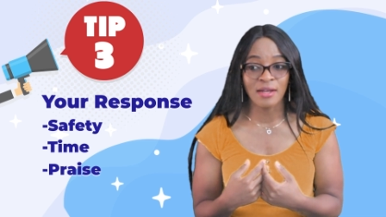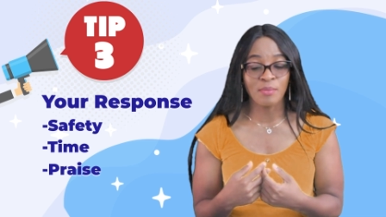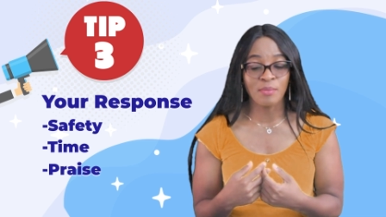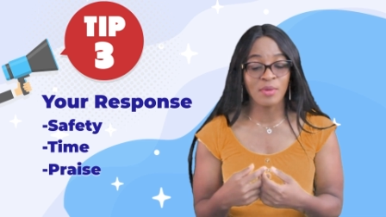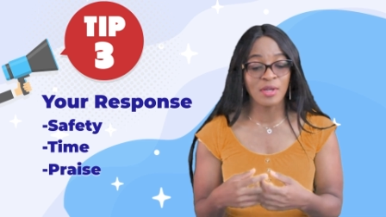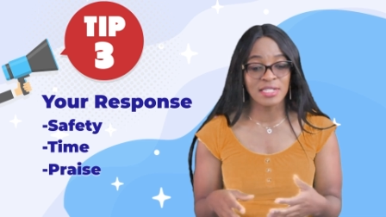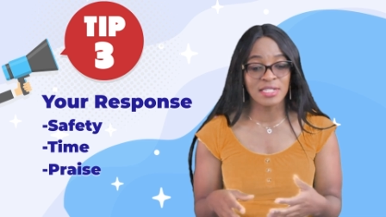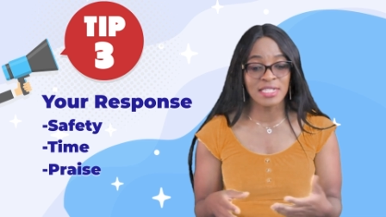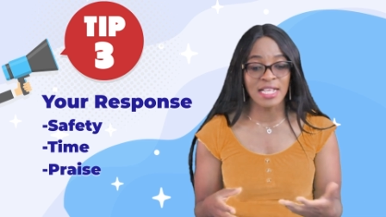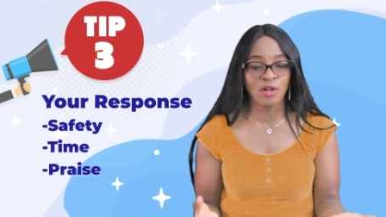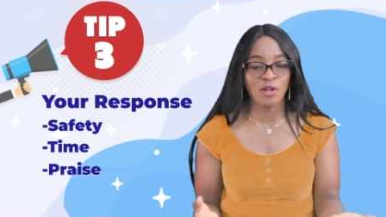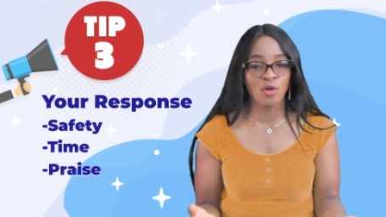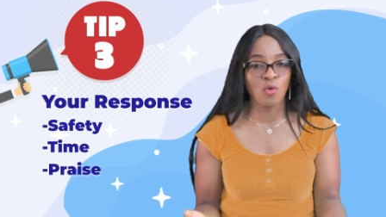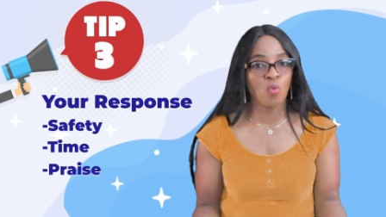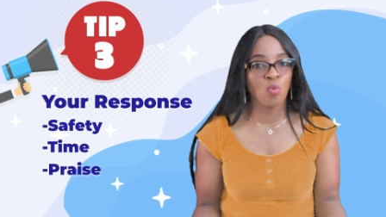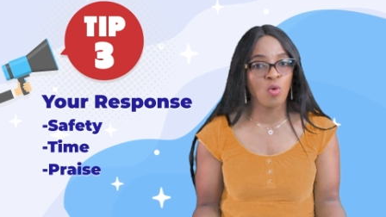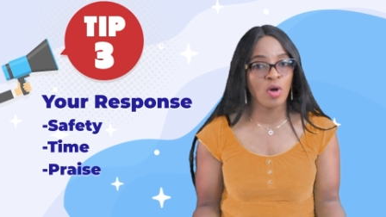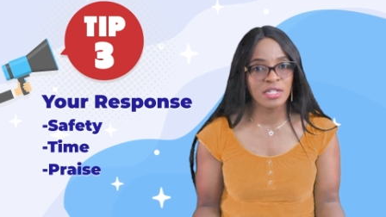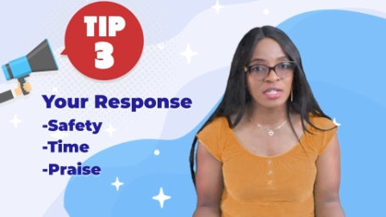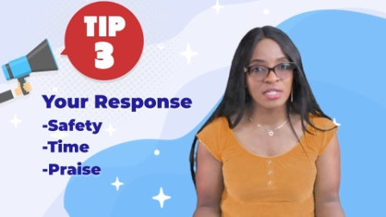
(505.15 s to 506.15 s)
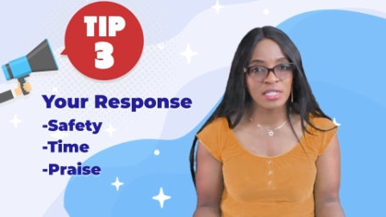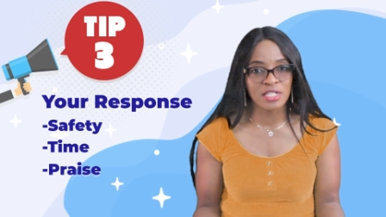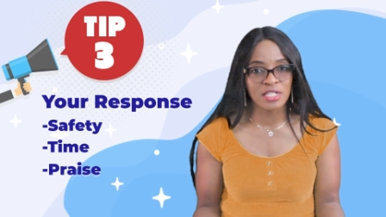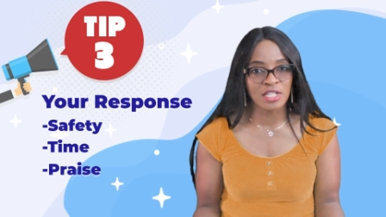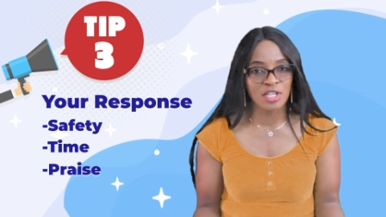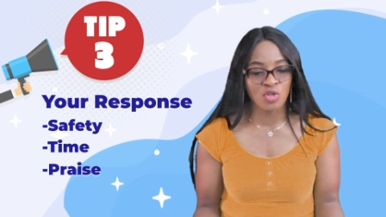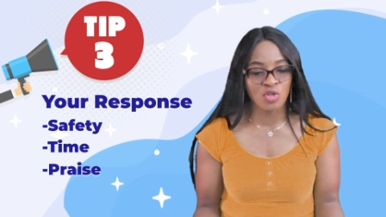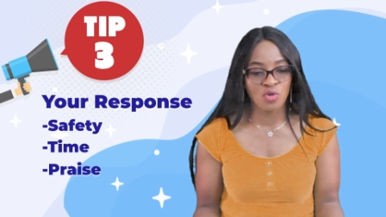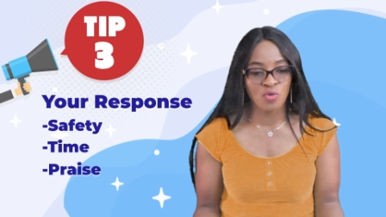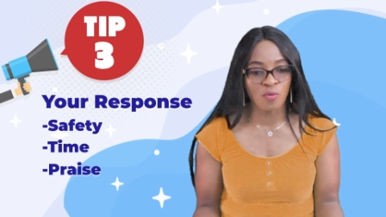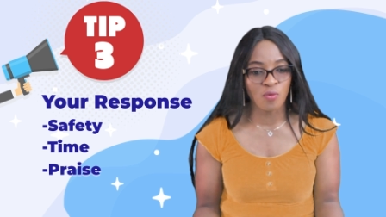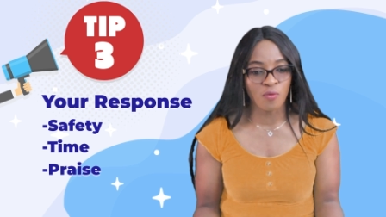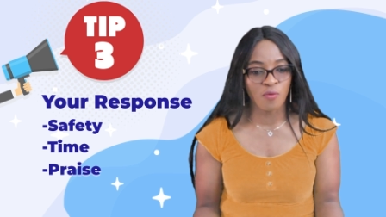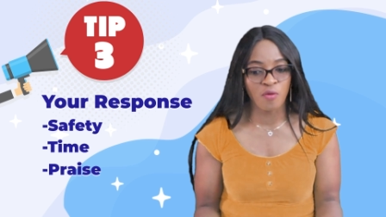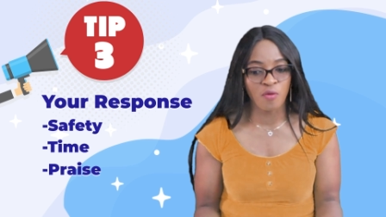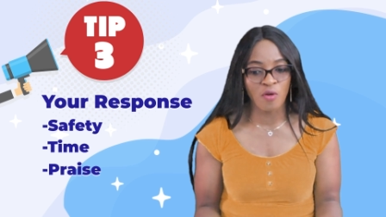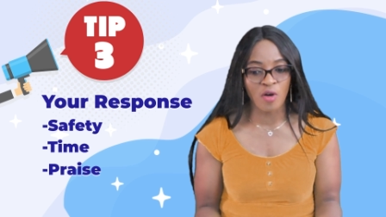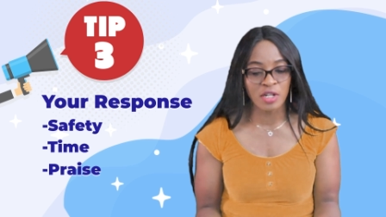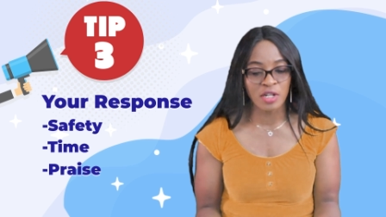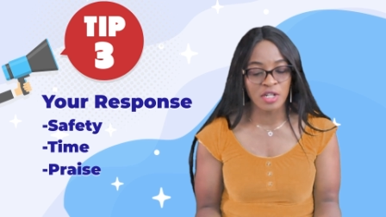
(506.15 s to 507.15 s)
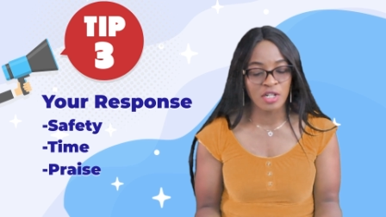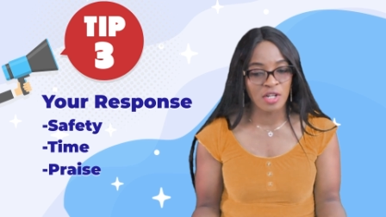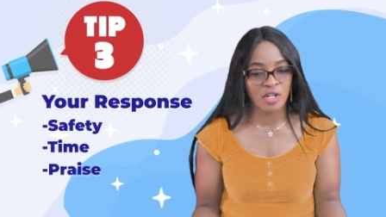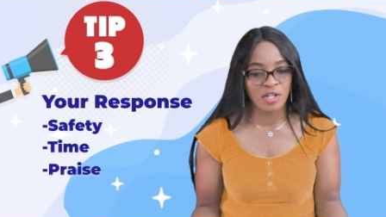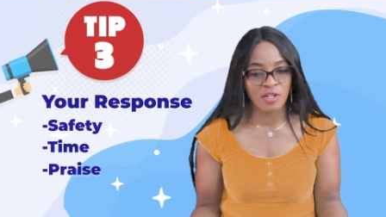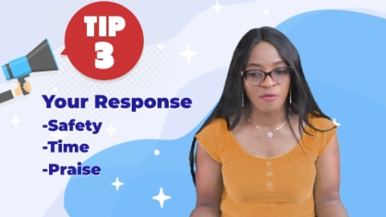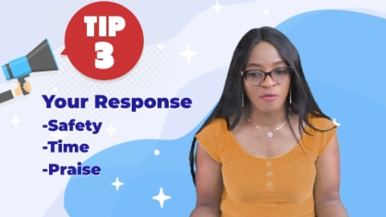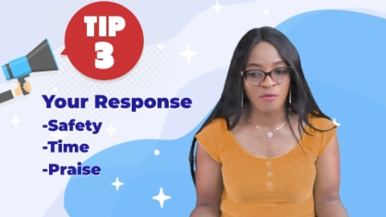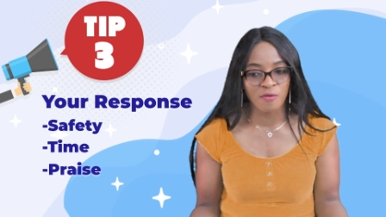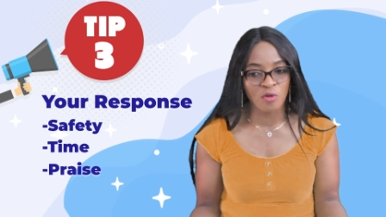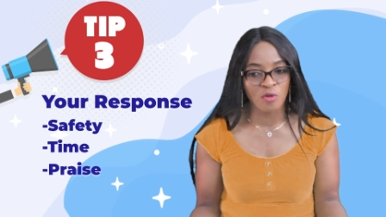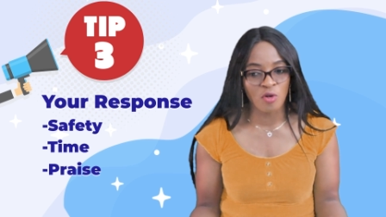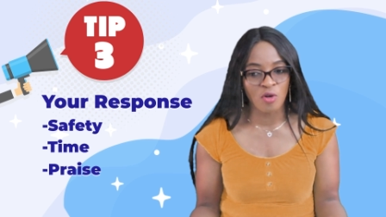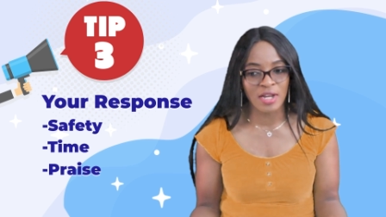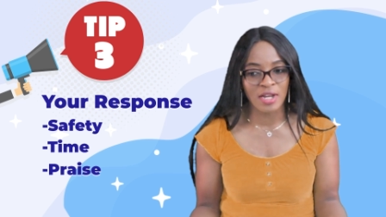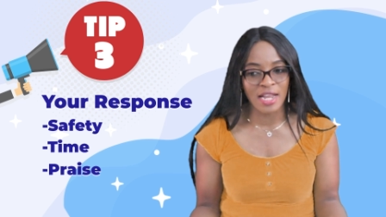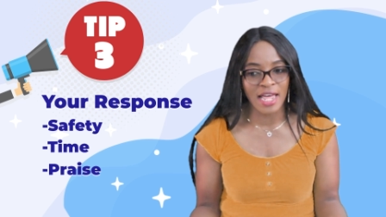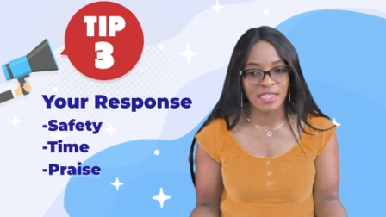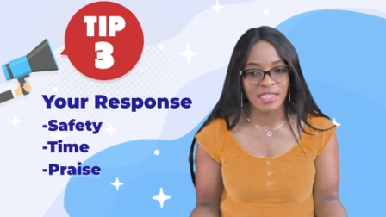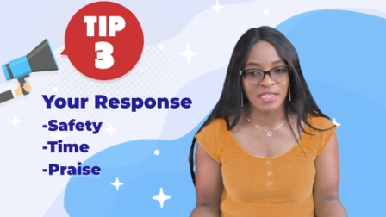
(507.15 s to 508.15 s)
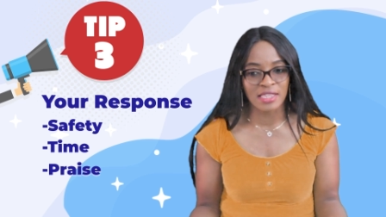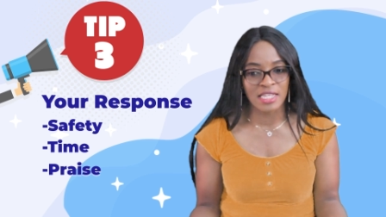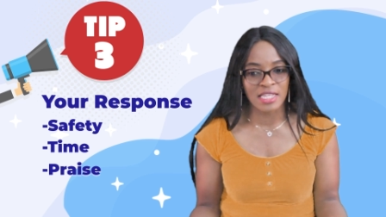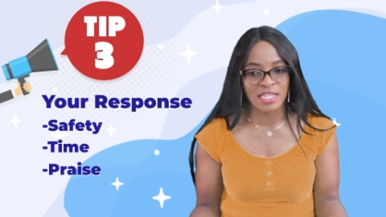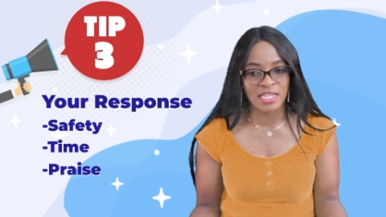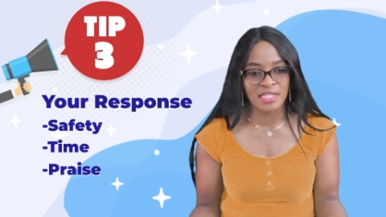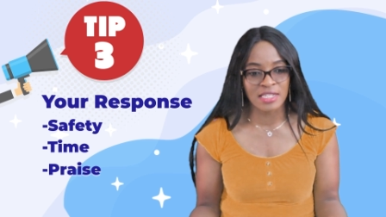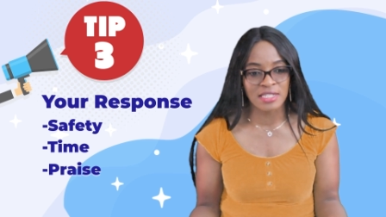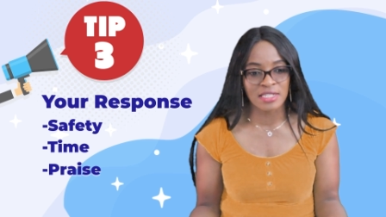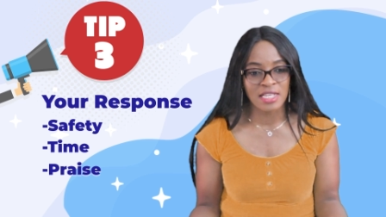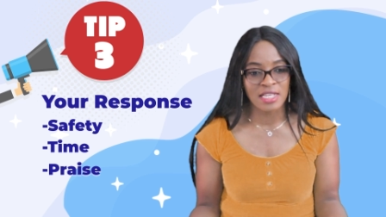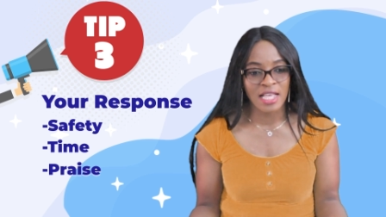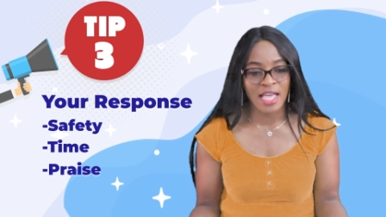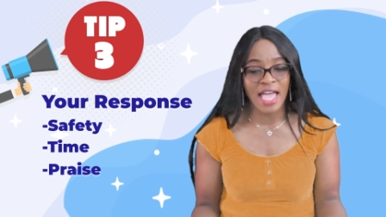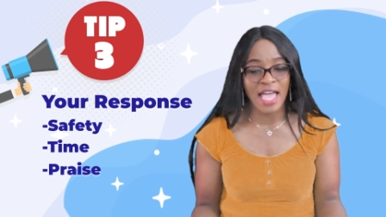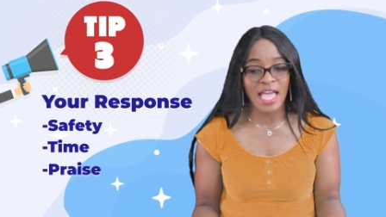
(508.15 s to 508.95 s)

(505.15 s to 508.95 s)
because I don't want to see you falling on the floor like this